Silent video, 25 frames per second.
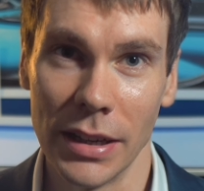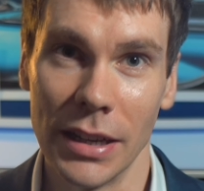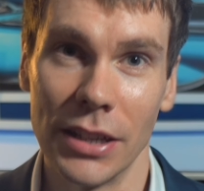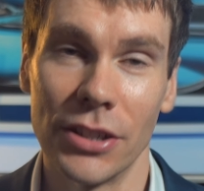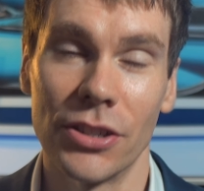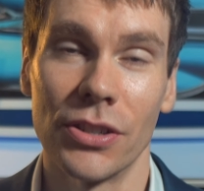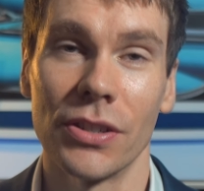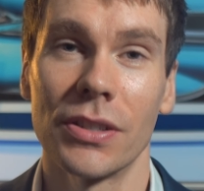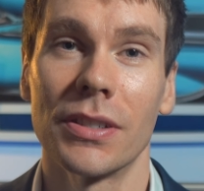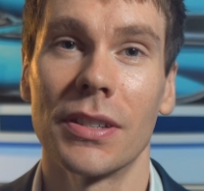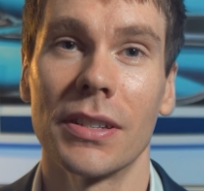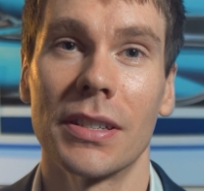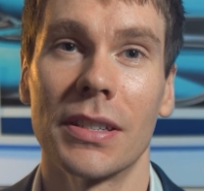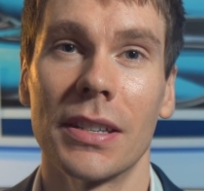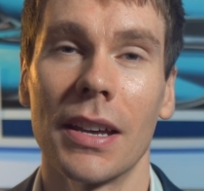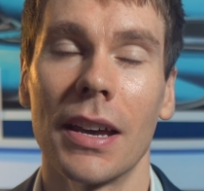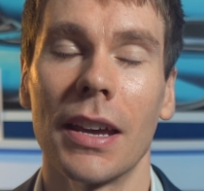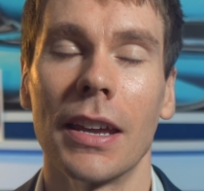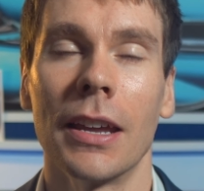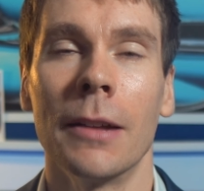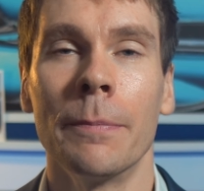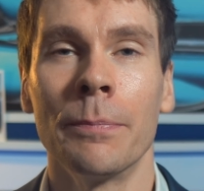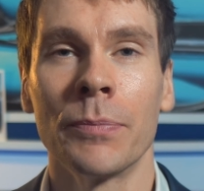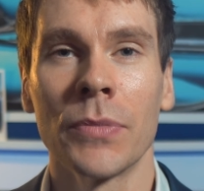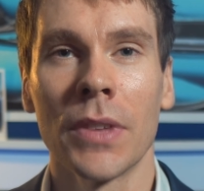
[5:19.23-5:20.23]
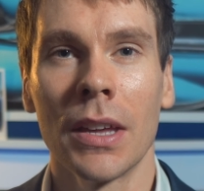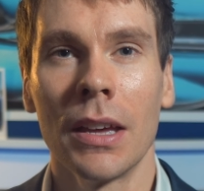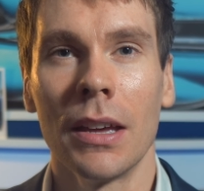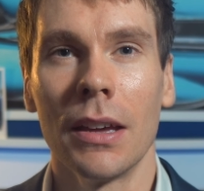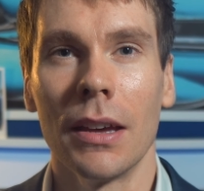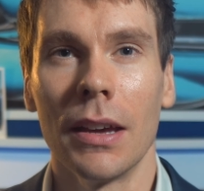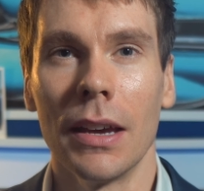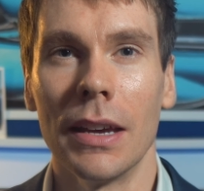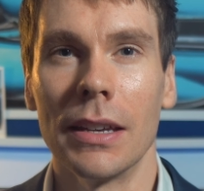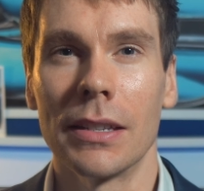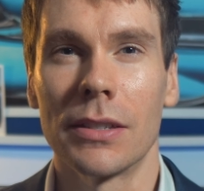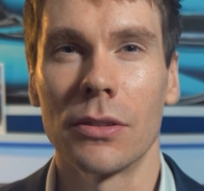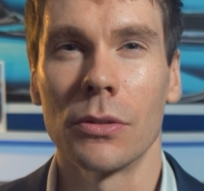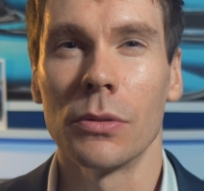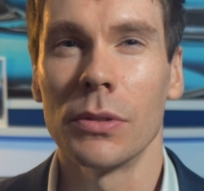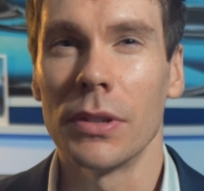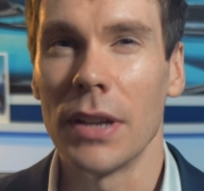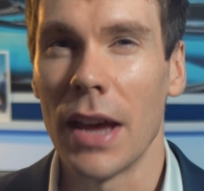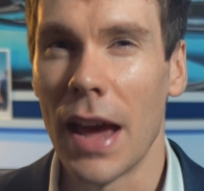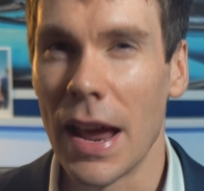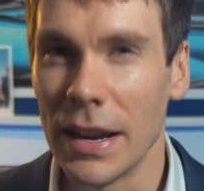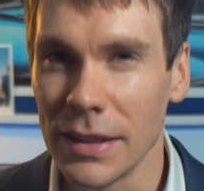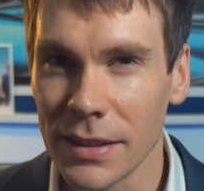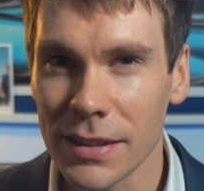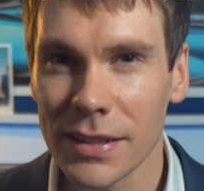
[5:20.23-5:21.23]
It's just to say, it's
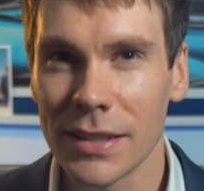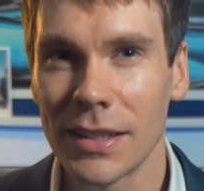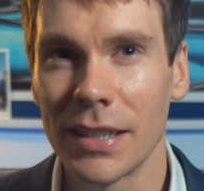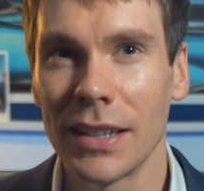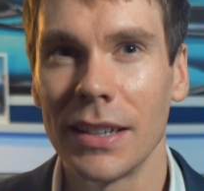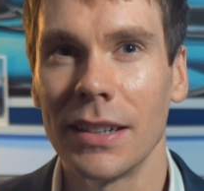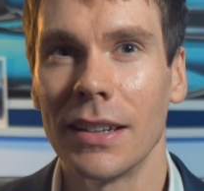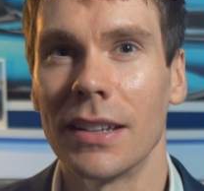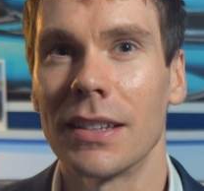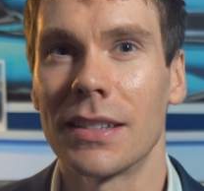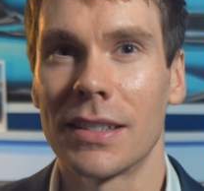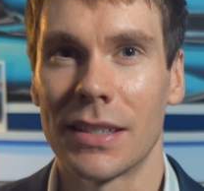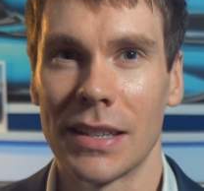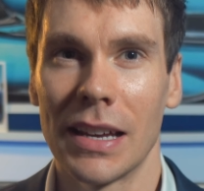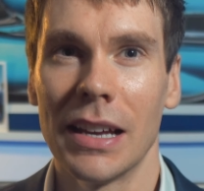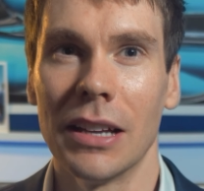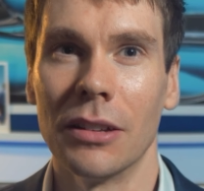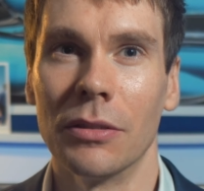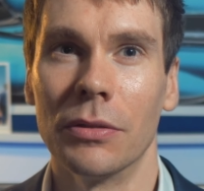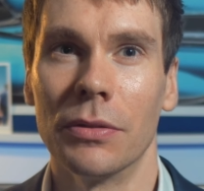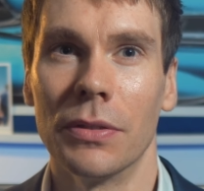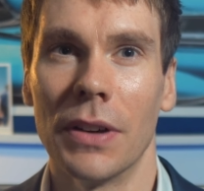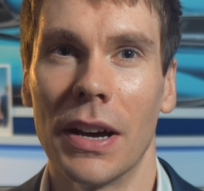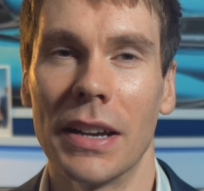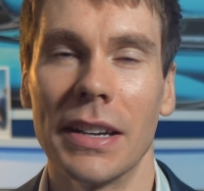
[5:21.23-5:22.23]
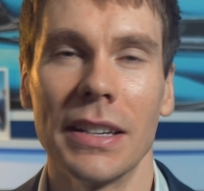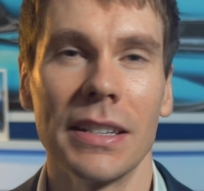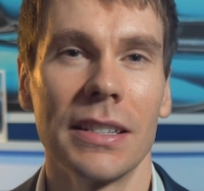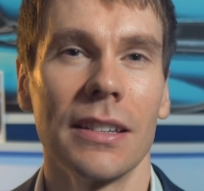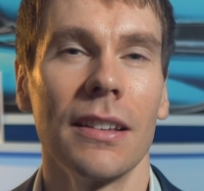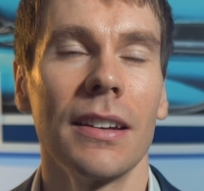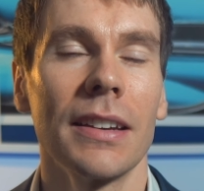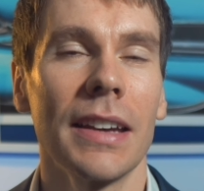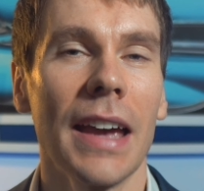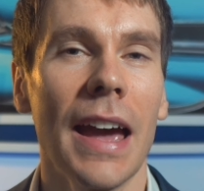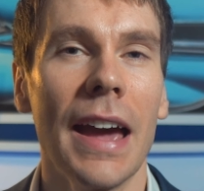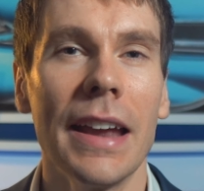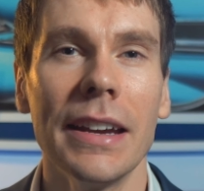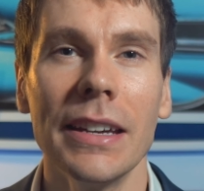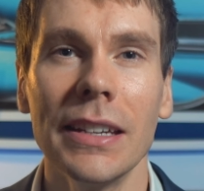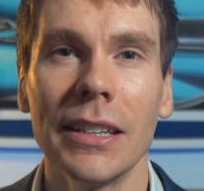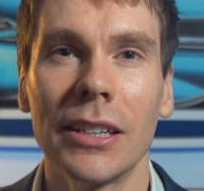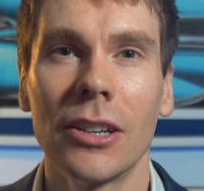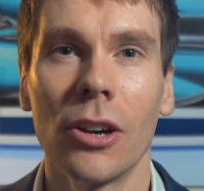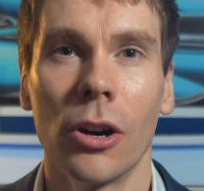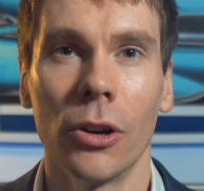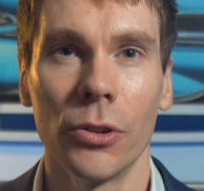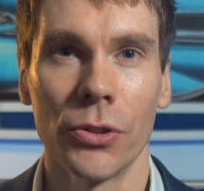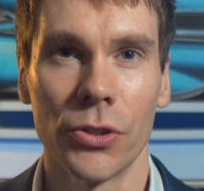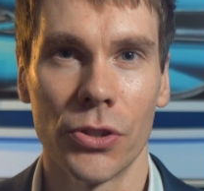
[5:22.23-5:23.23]
an entity in itself, and it's like any
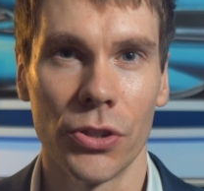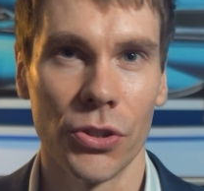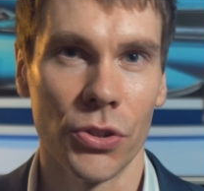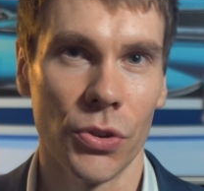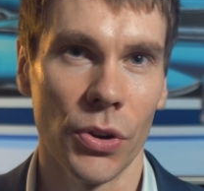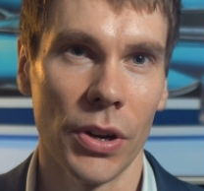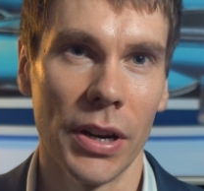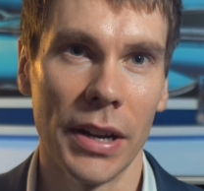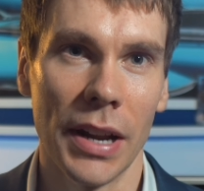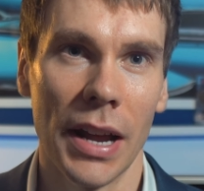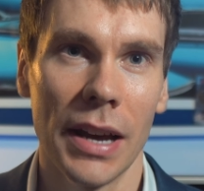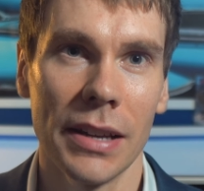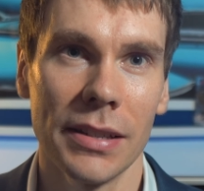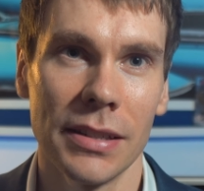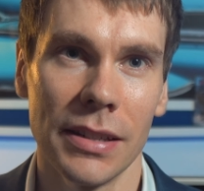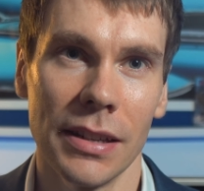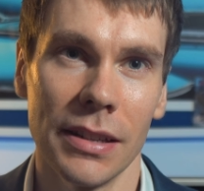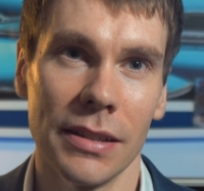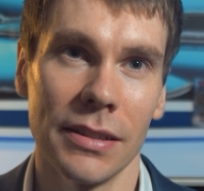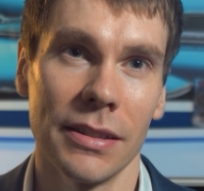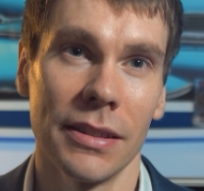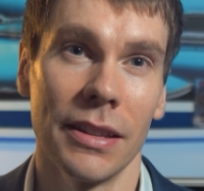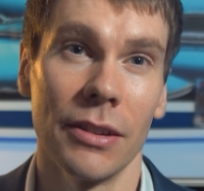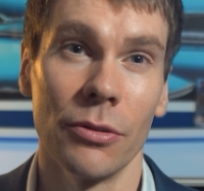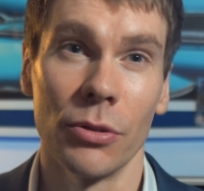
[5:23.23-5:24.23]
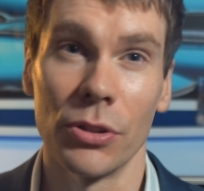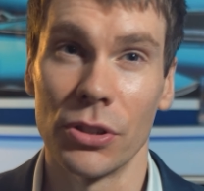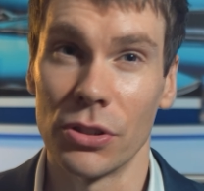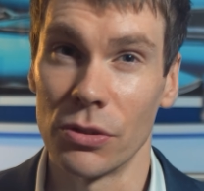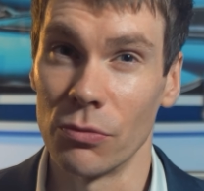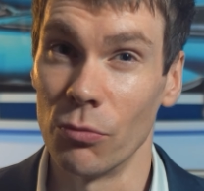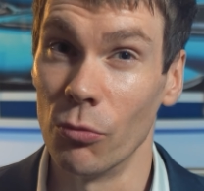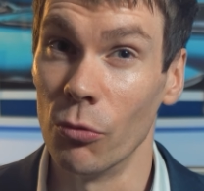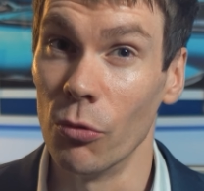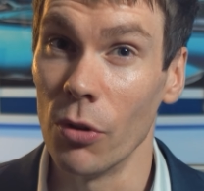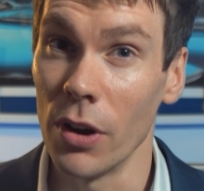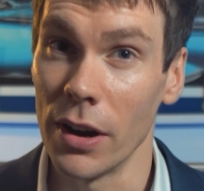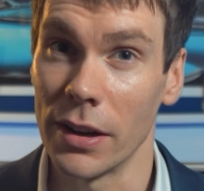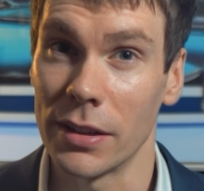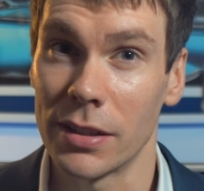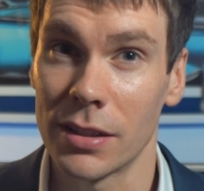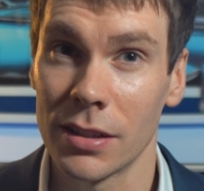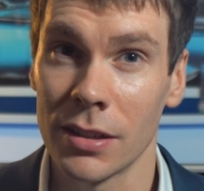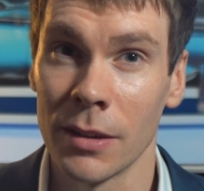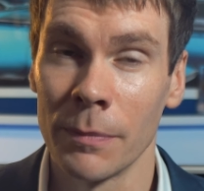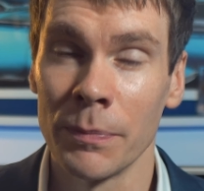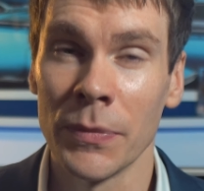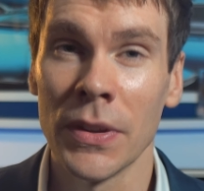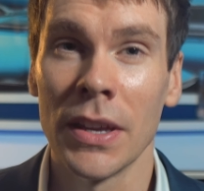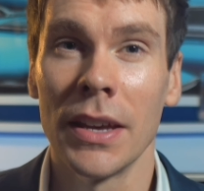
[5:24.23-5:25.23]
concentrated assets, there is
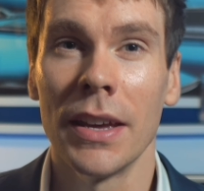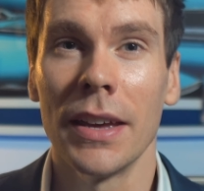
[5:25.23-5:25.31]
risk.